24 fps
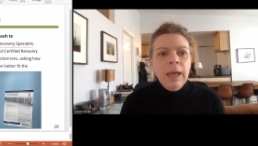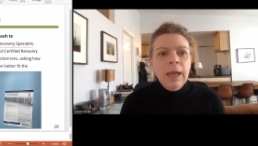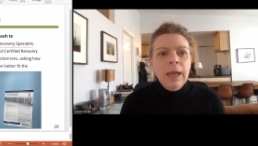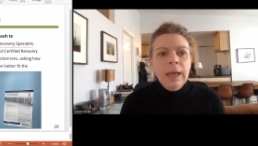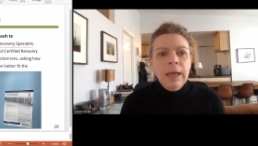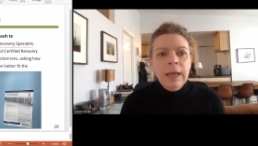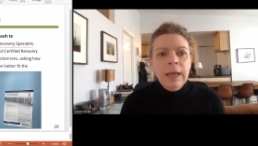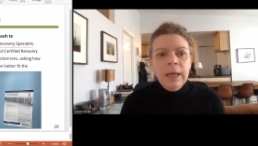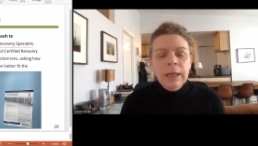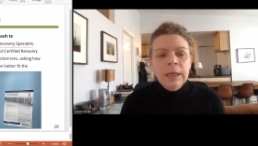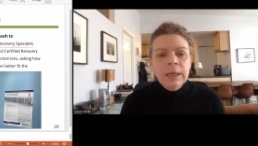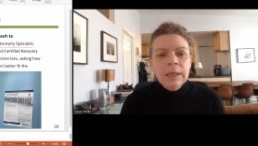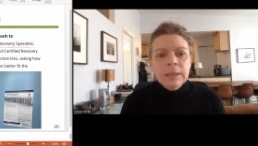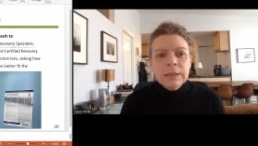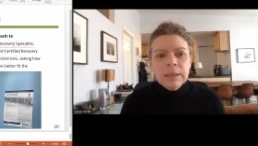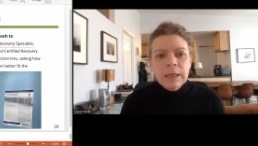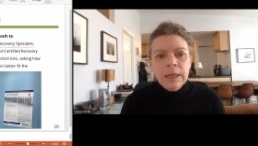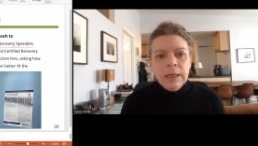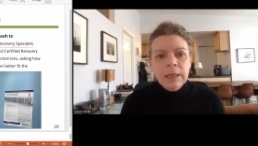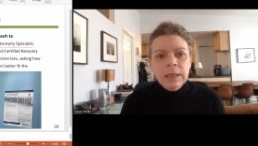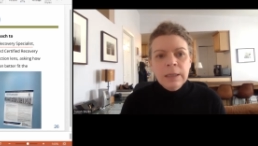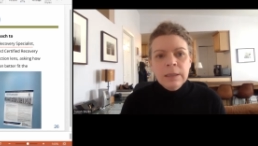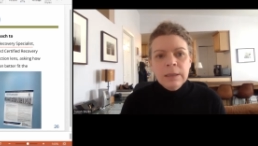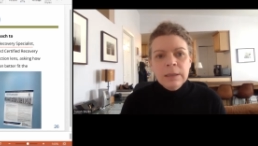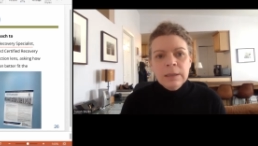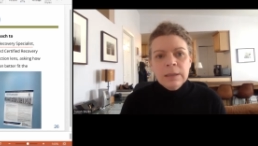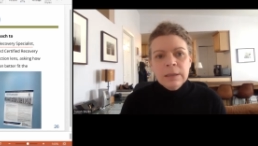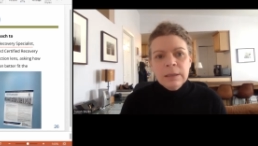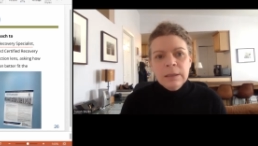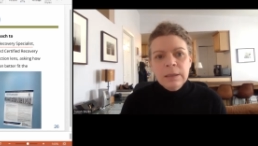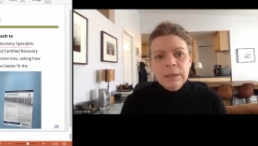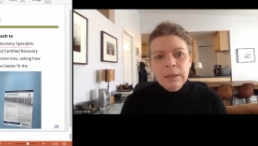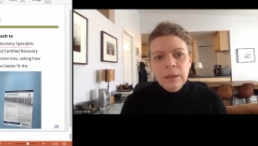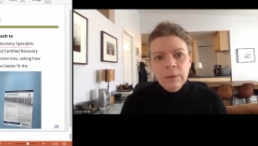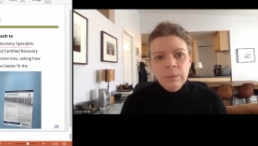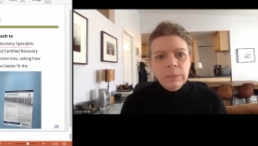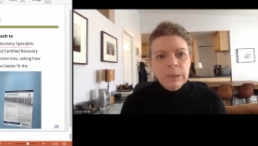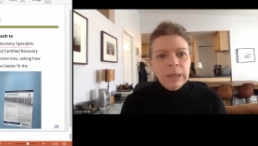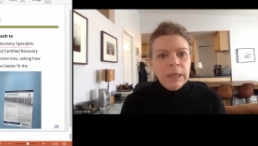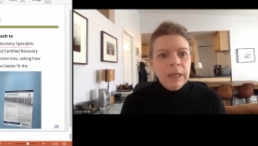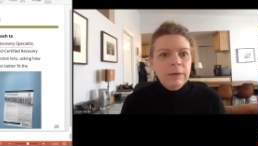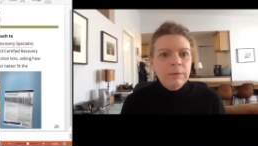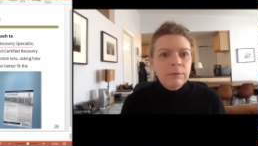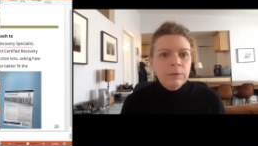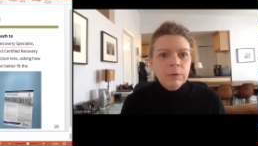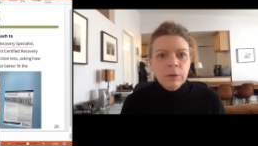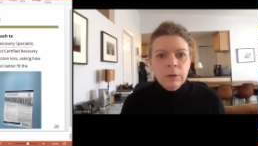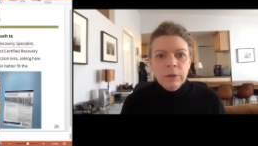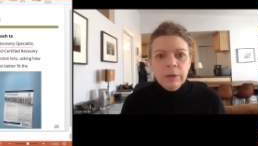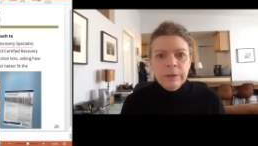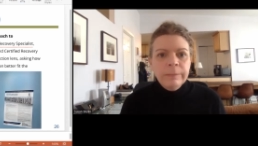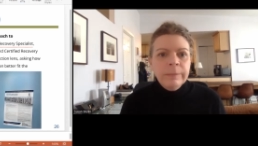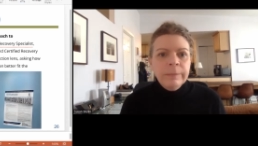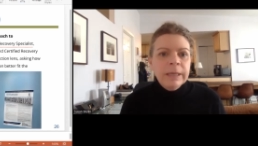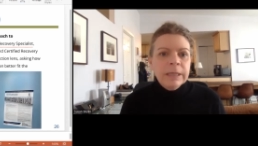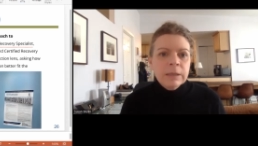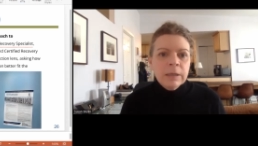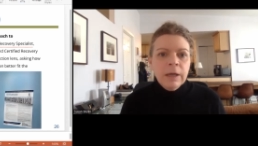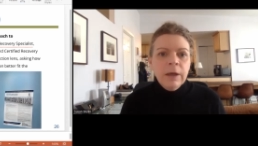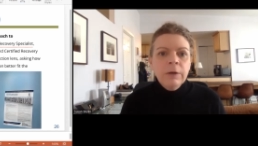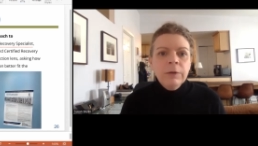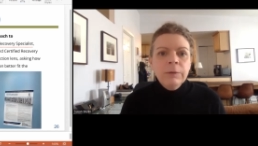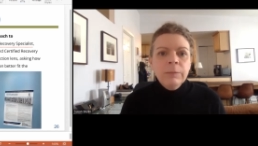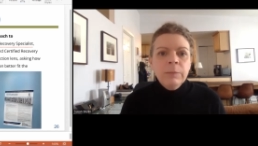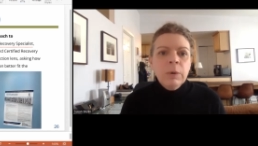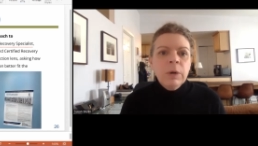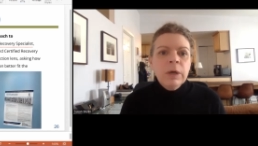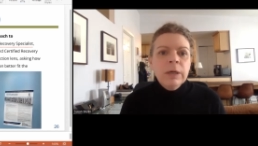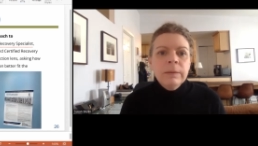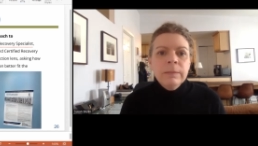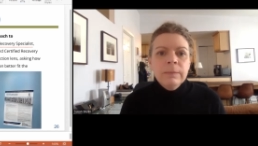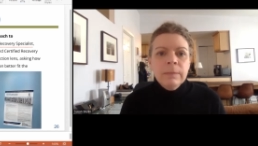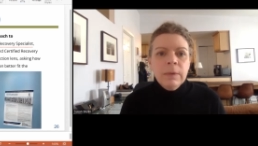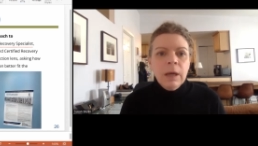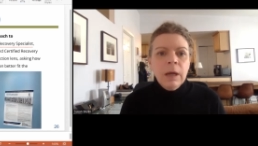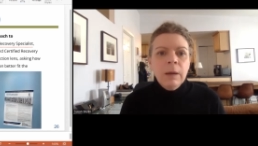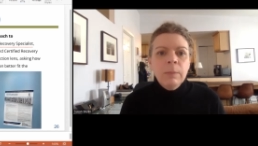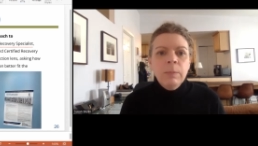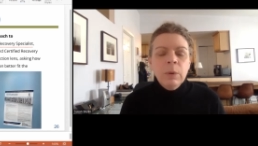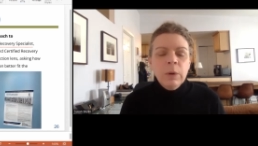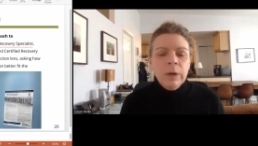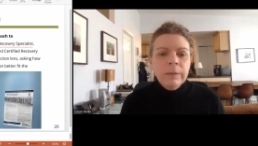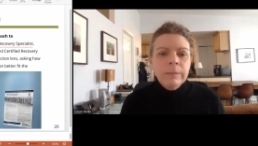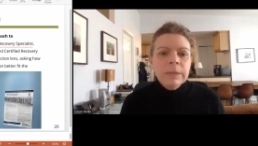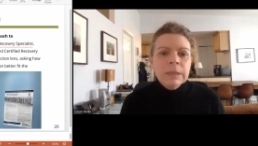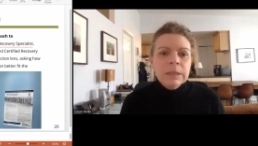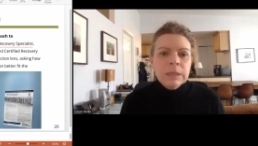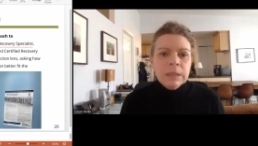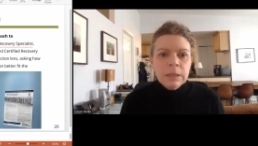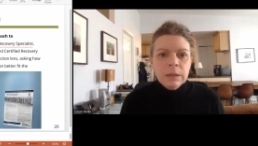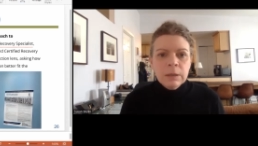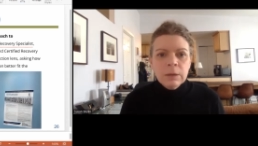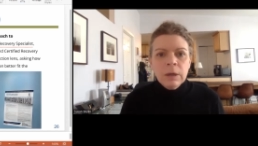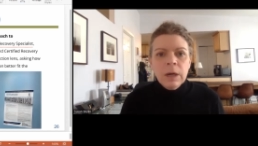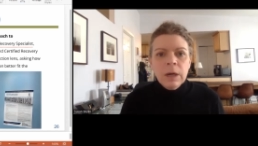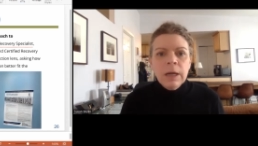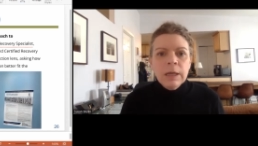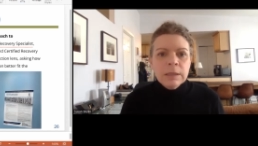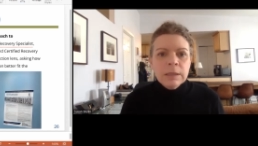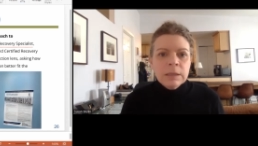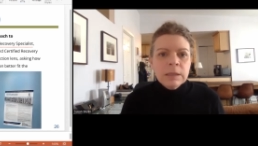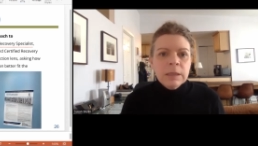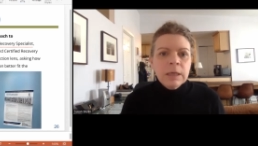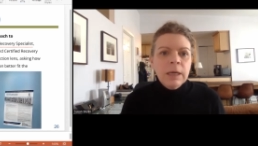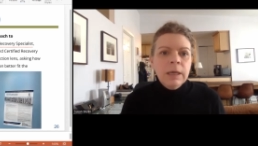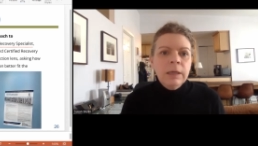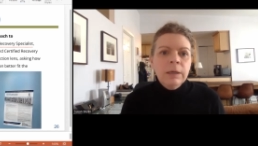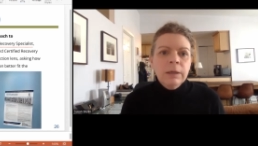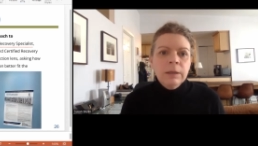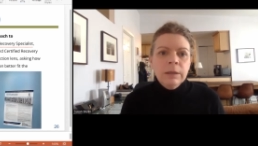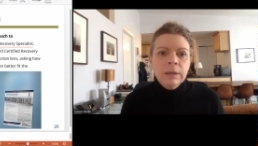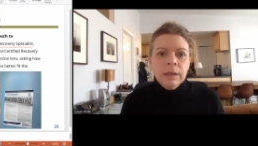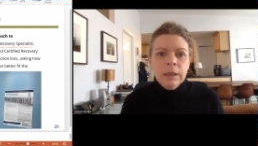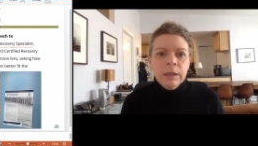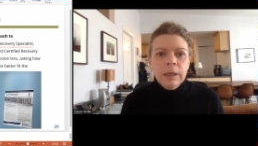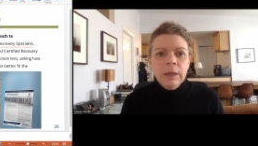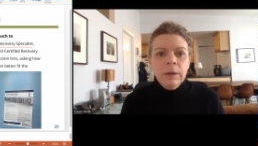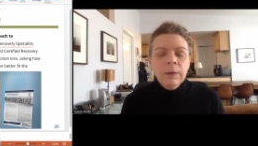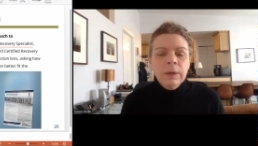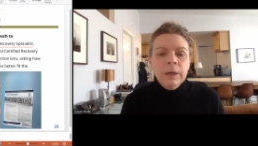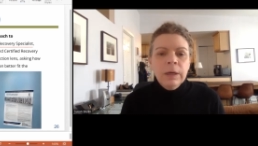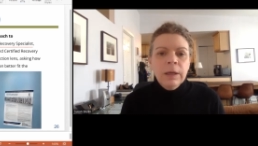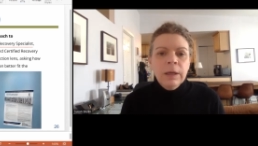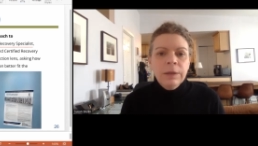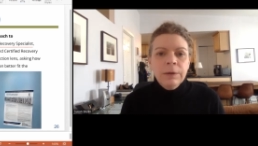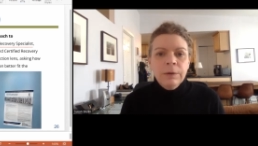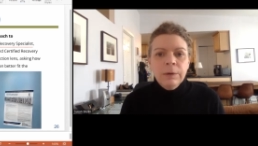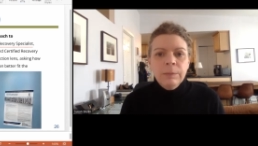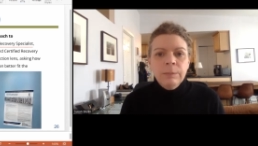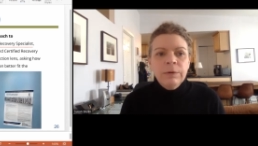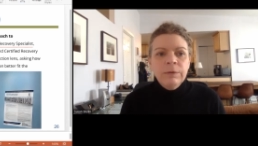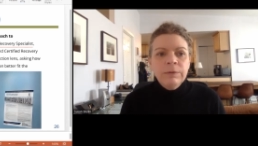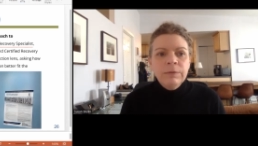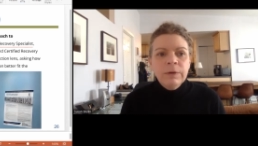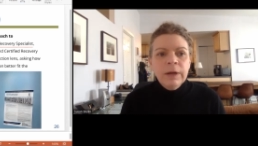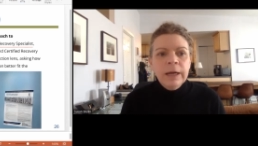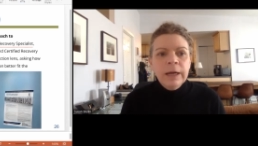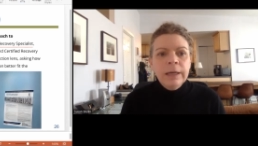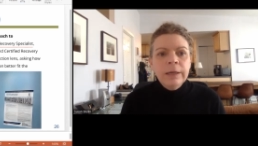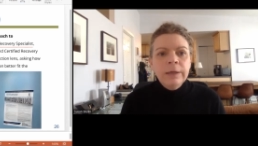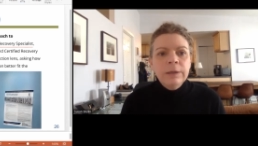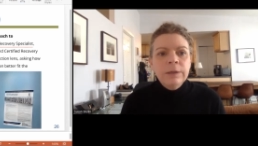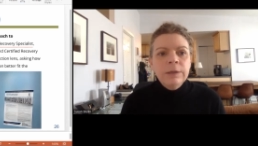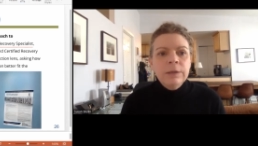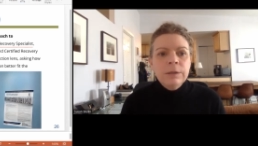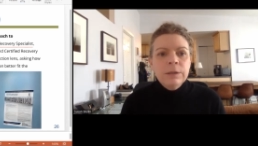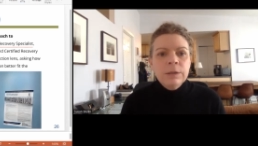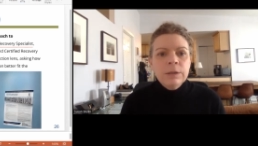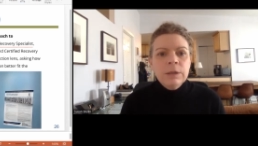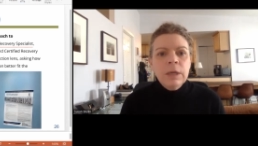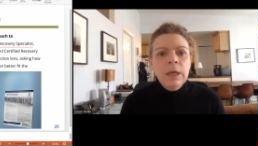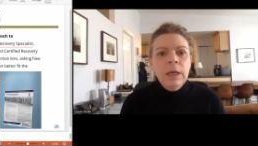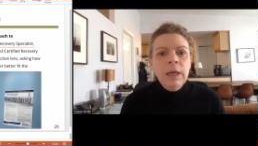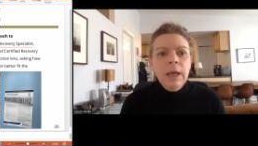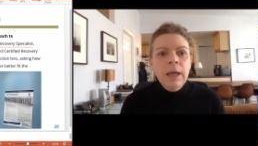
and attend, you know, behavioral and mental health appointments either on site or, you know, at other providers.